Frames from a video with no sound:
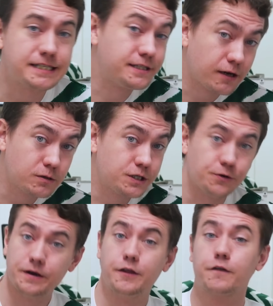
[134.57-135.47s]
by
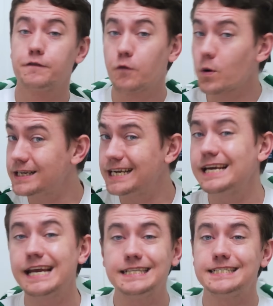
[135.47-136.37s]
Sotsu and their
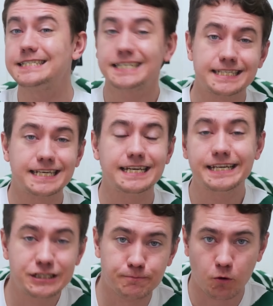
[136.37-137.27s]
14 and
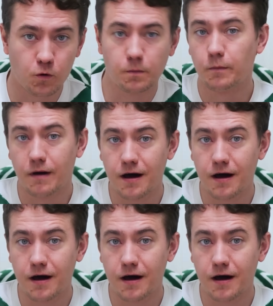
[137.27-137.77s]
16 inch portable